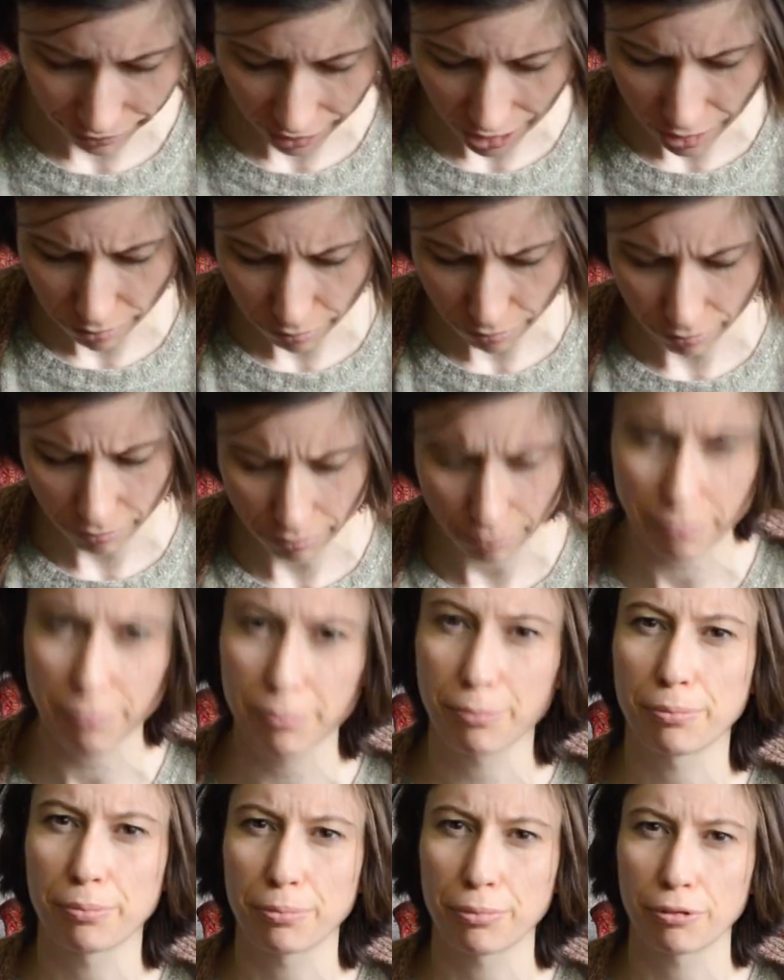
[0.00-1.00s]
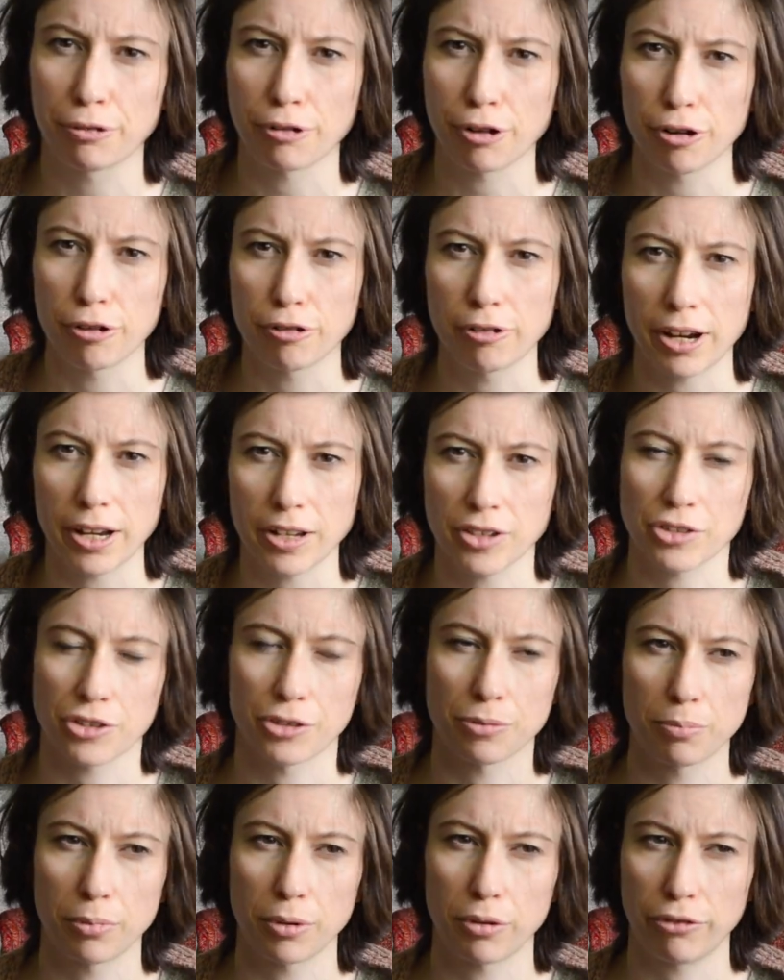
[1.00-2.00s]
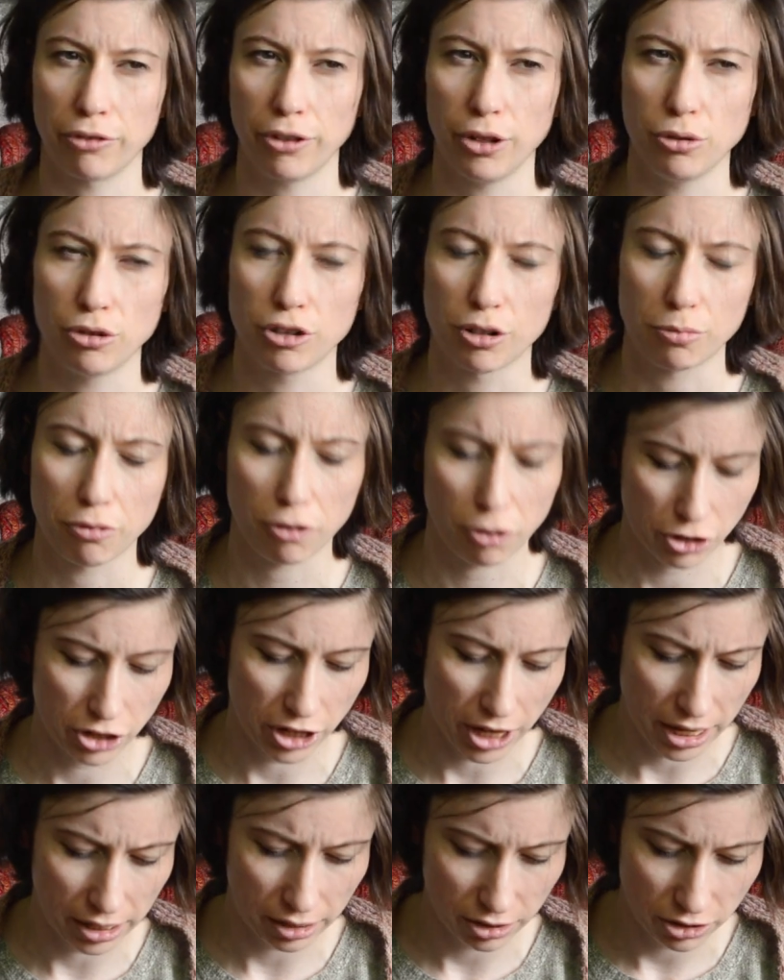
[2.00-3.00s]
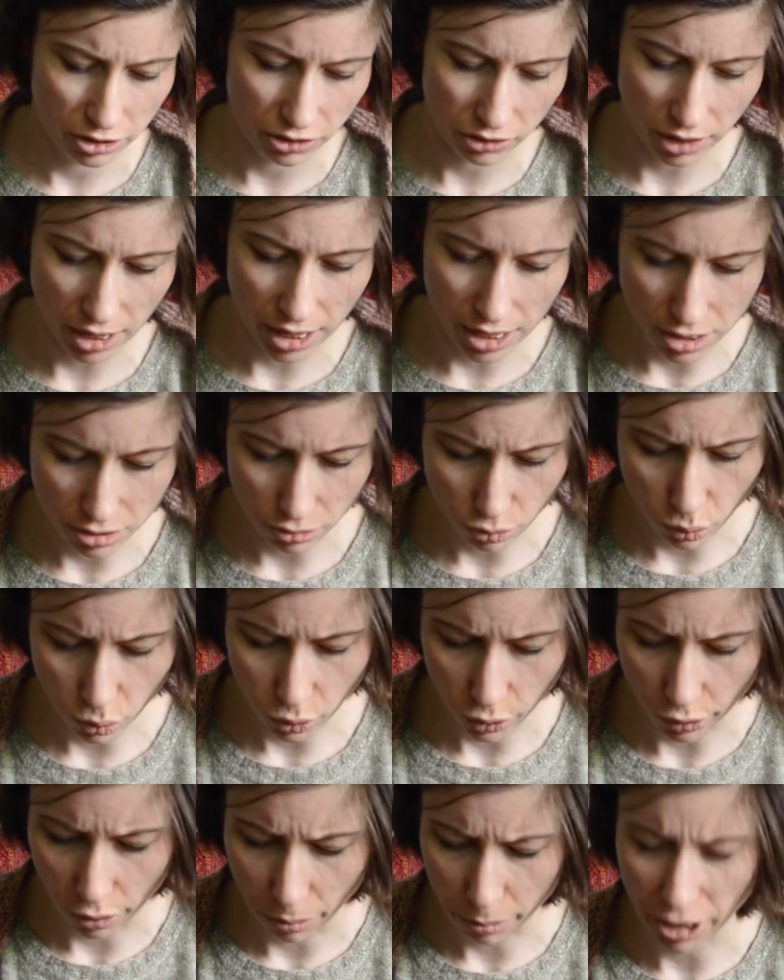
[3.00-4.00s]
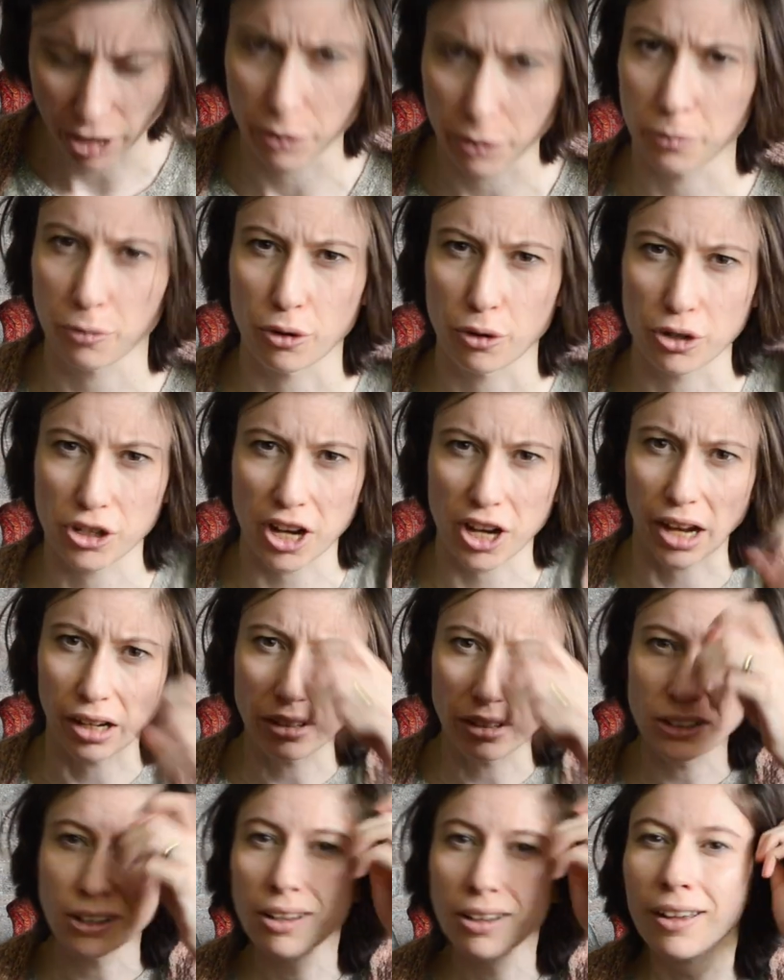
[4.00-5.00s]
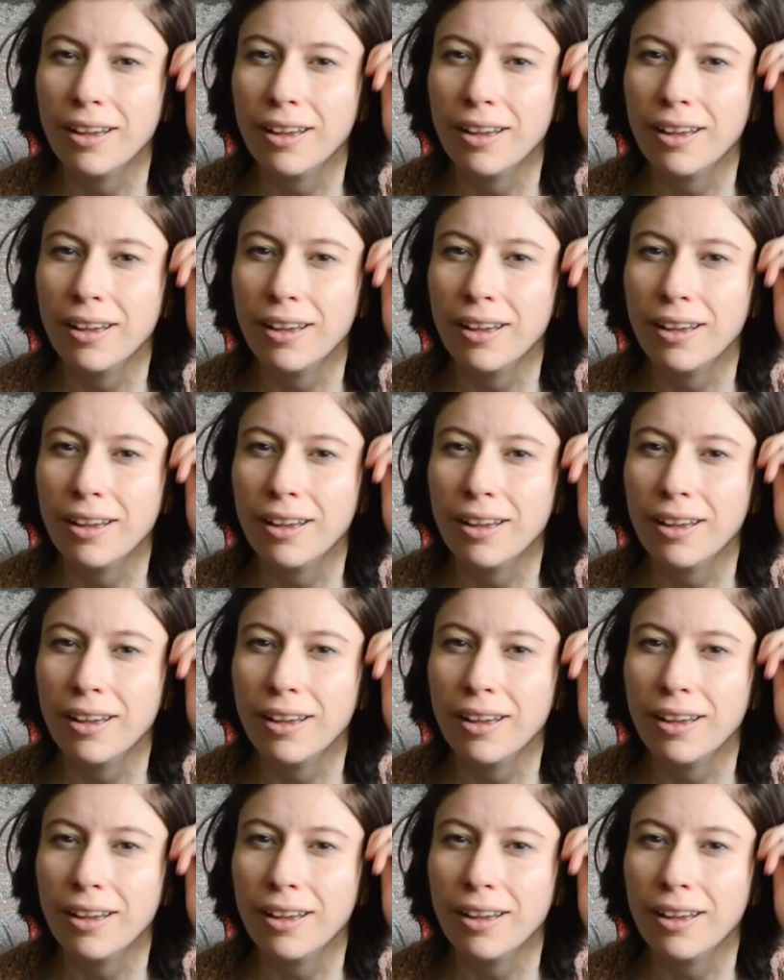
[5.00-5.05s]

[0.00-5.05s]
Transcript: in progress but future project and also a past project.